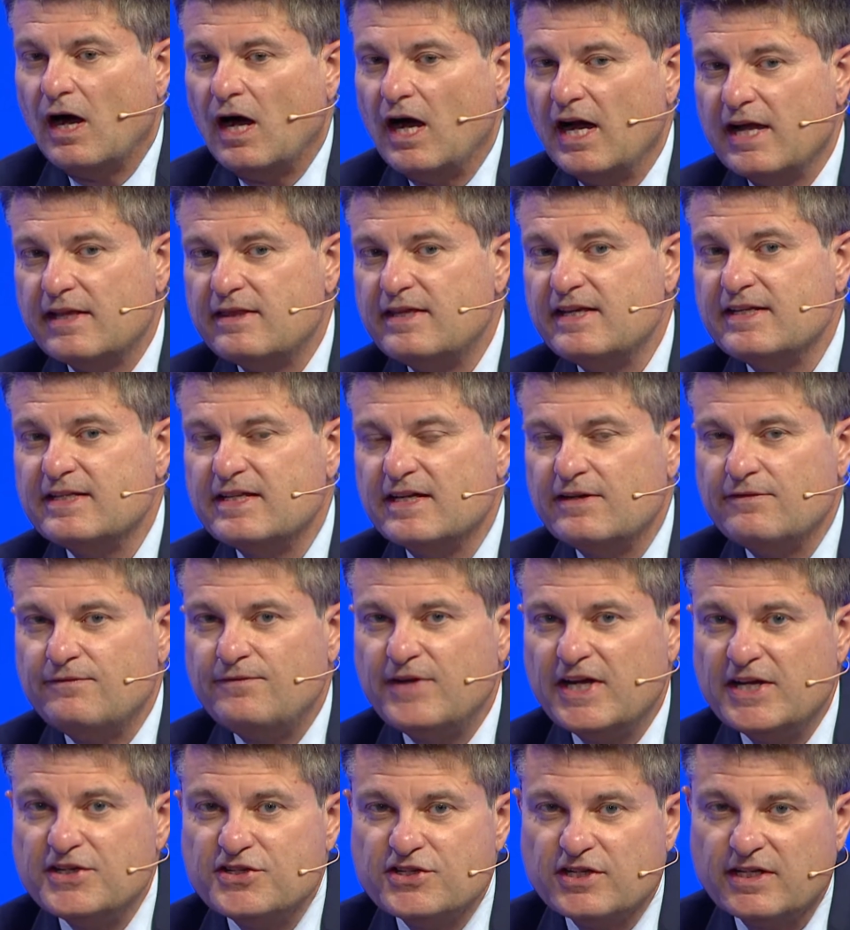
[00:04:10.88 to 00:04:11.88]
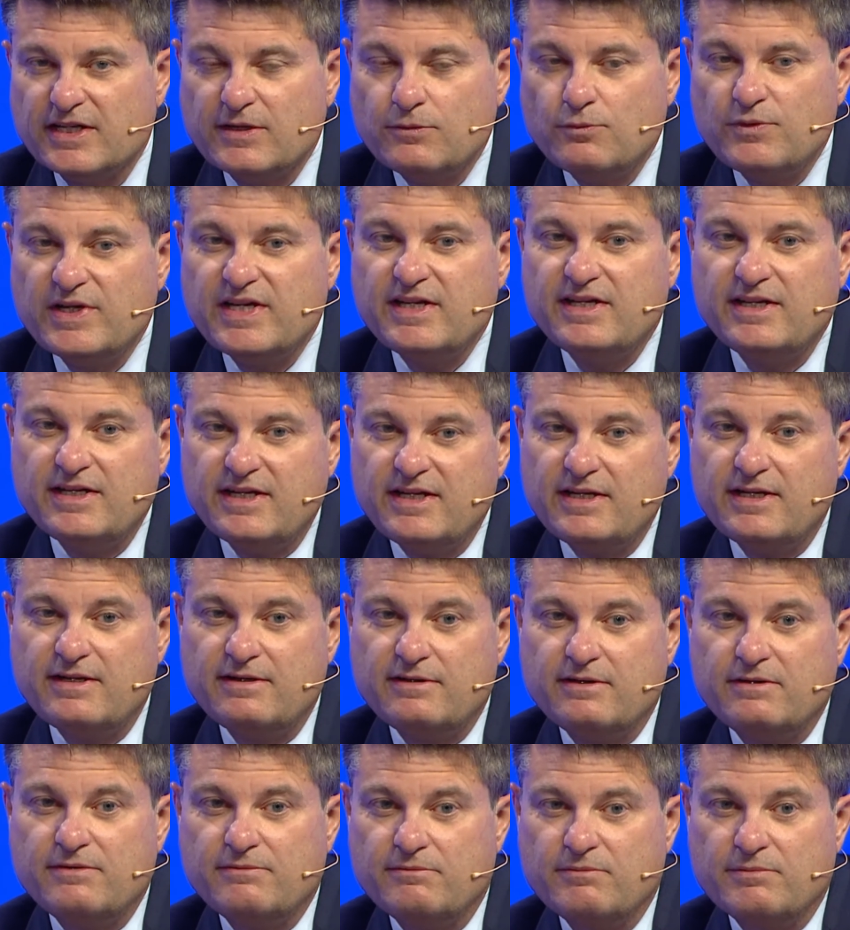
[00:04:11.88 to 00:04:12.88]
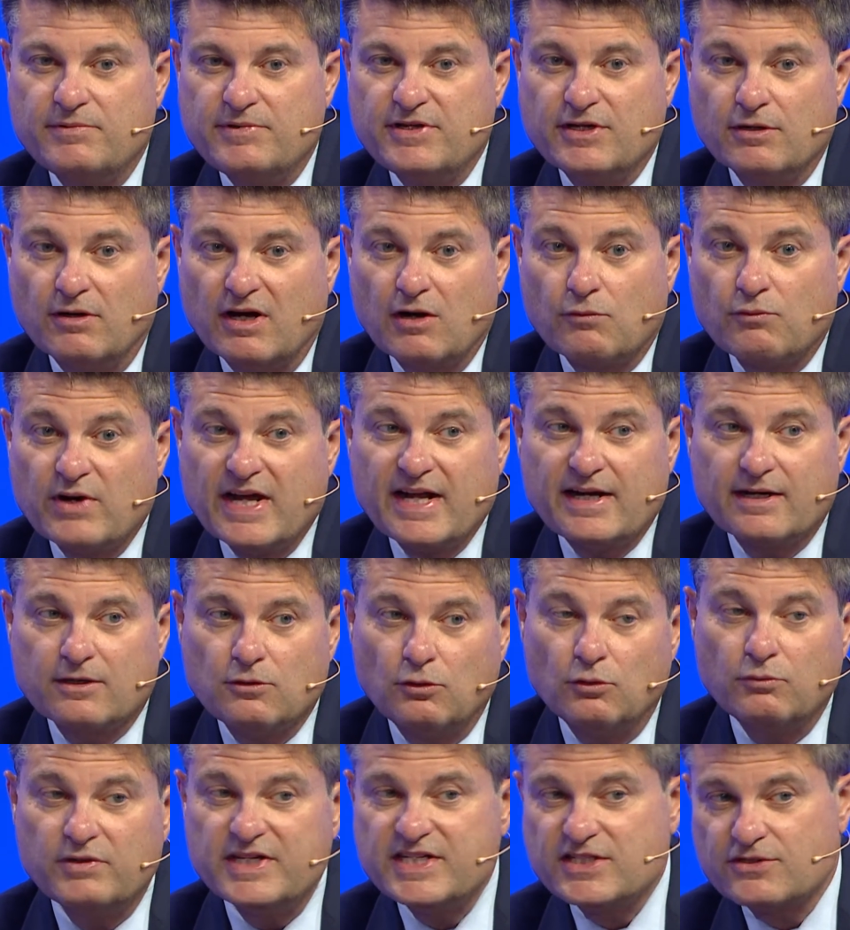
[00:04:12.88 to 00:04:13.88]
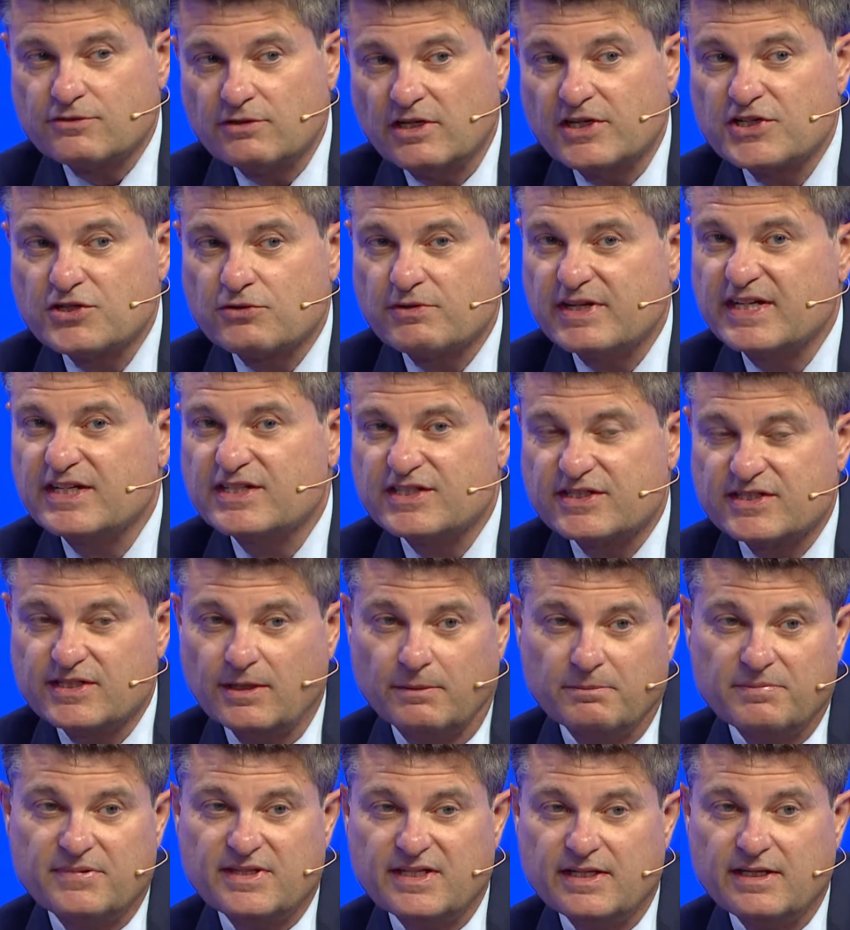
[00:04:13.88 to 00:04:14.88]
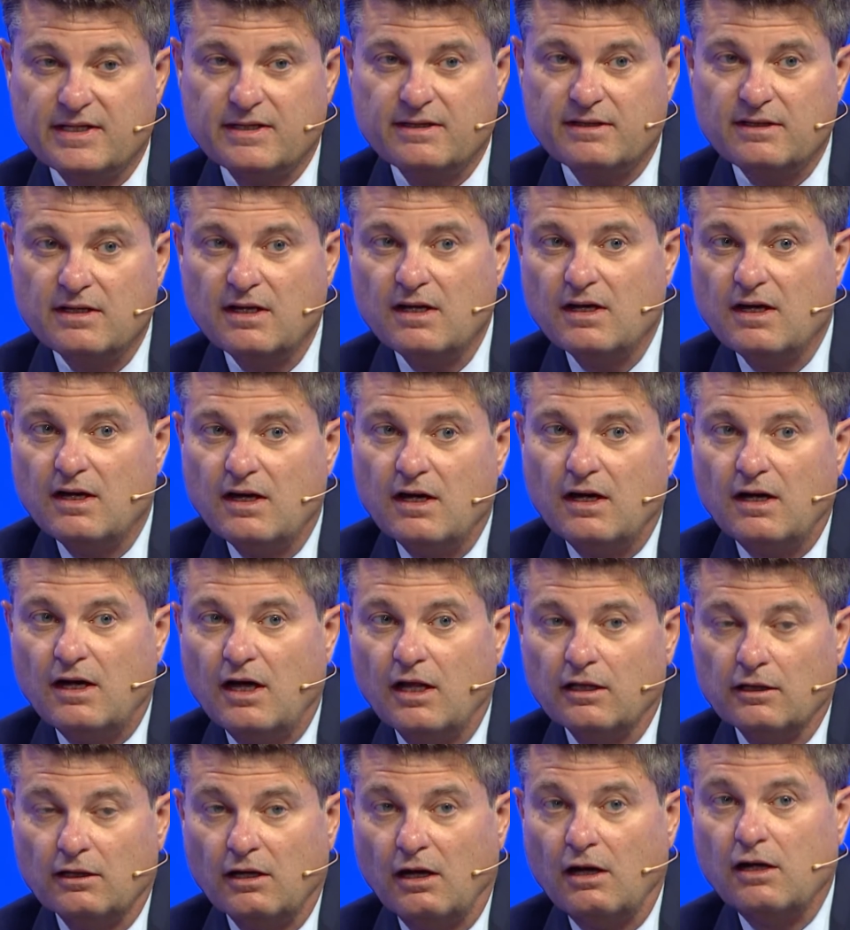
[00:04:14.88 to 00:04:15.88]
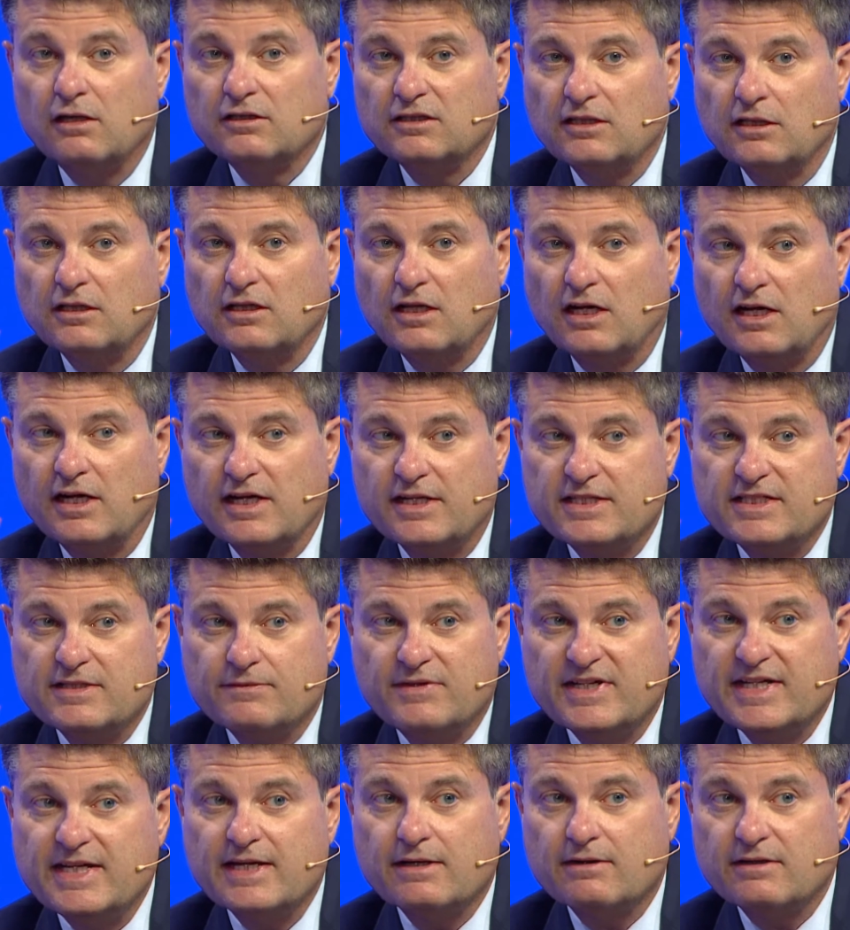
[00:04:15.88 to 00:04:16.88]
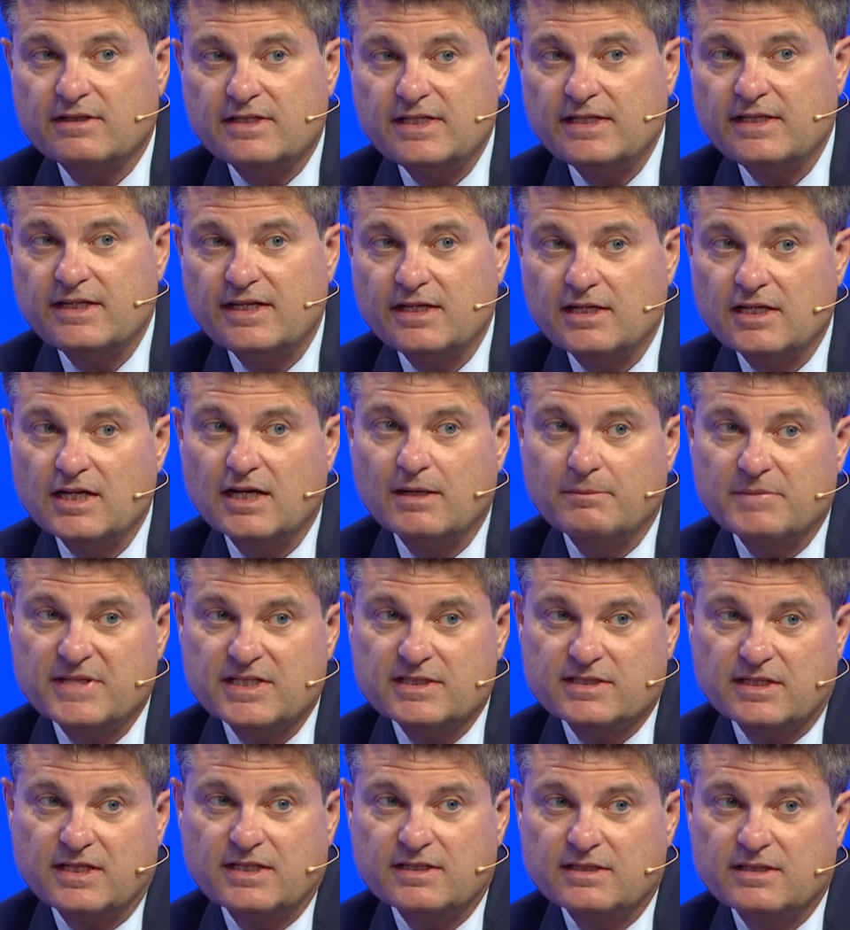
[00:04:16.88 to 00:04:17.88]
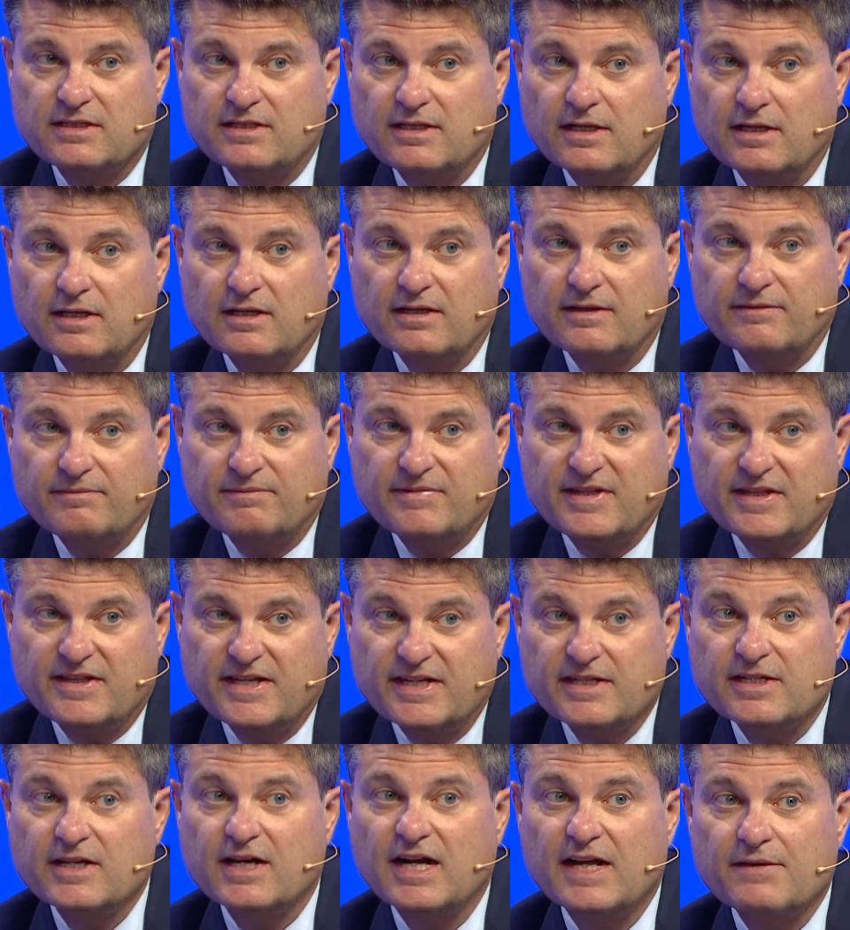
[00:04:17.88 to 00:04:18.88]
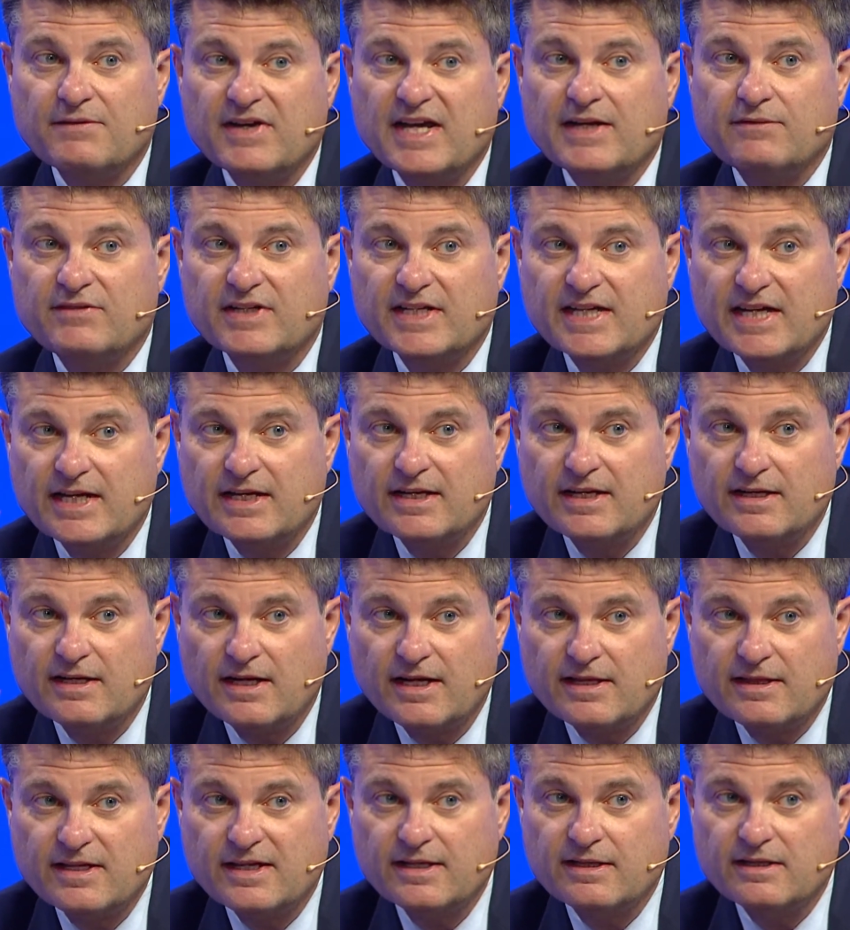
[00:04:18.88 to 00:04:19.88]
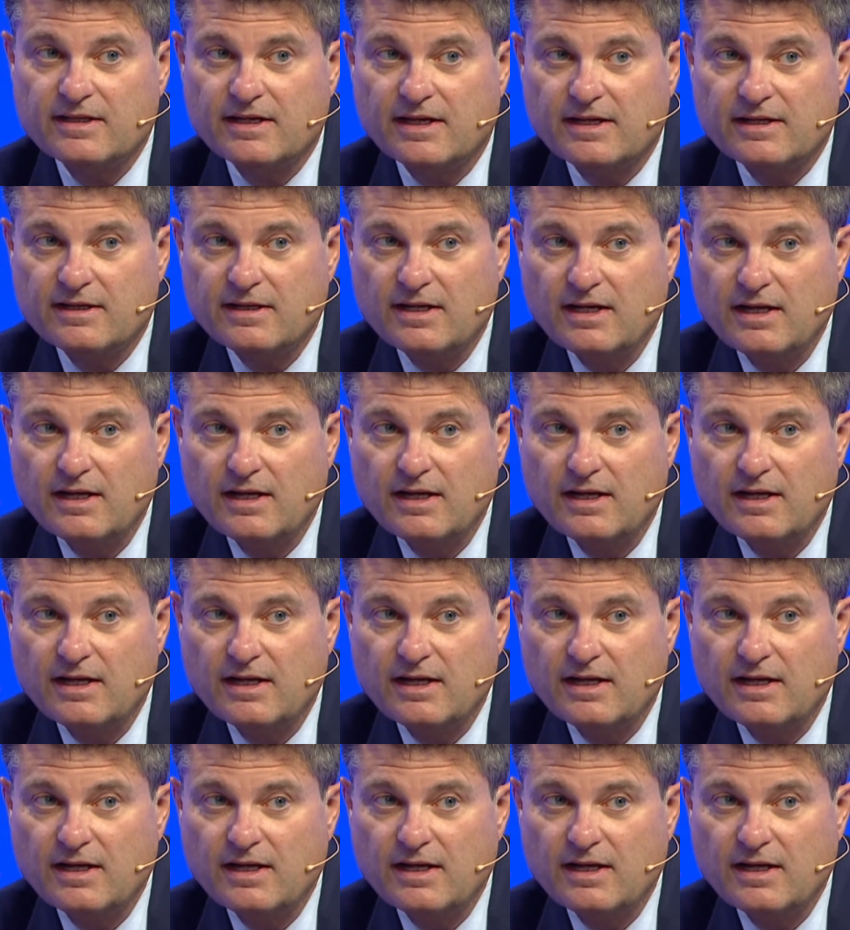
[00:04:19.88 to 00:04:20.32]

I think that eventually we need, you know, a radical restructuring, something along the lines of a guaranteed income is the thing that I've advocated. I think that